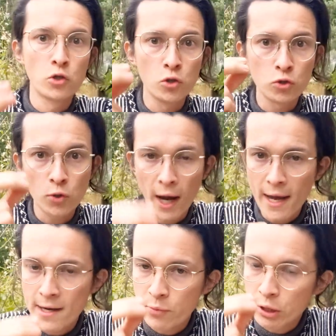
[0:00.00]
to try
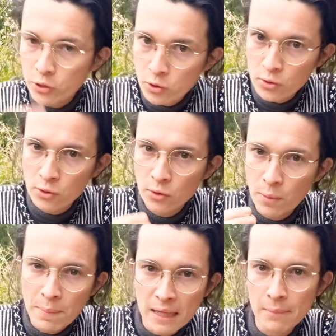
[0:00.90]
and reduce to
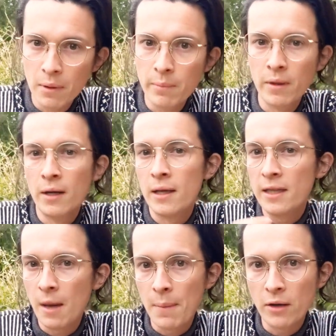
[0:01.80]
the minimum
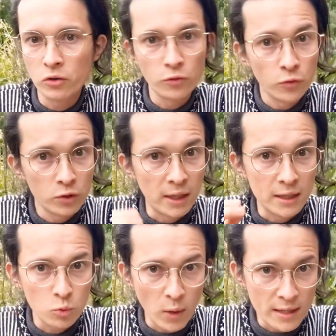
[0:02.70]
the amount of food that
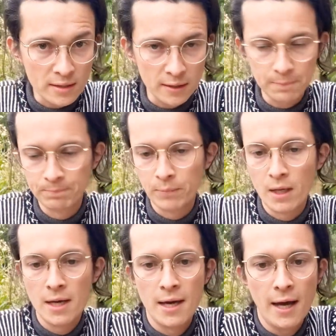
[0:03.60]
is wasted.
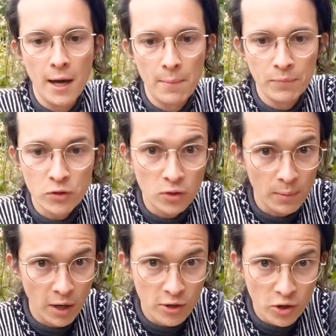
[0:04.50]
So
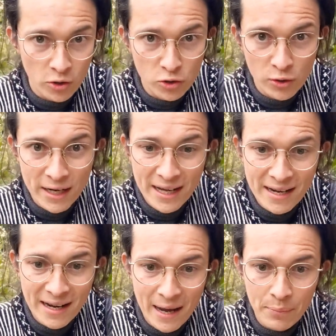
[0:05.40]
I'm going to go straight
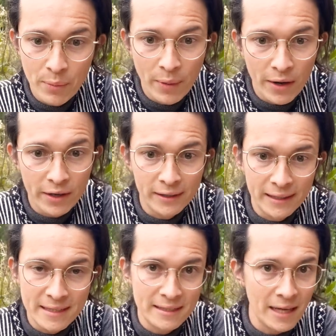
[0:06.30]
in. I prepared
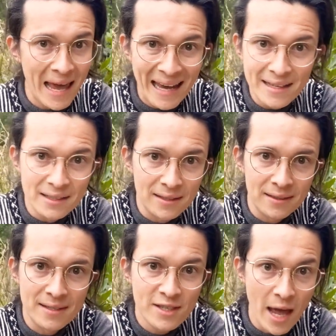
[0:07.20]
these 8
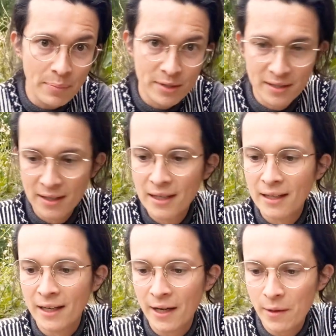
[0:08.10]
steps
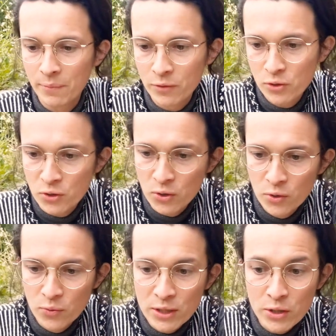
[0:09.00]

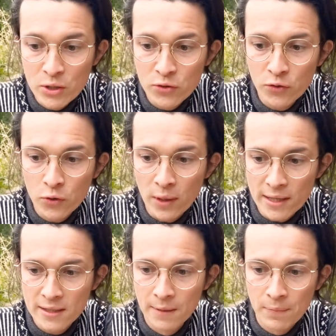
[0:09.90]
to reduce food
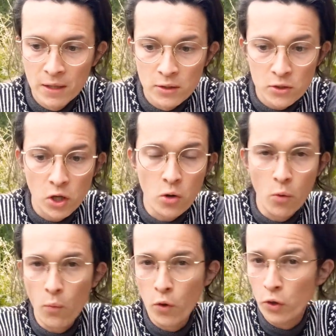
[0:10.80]
waste.
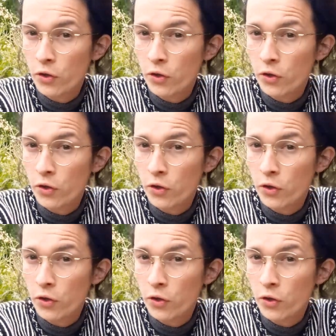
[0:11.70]
So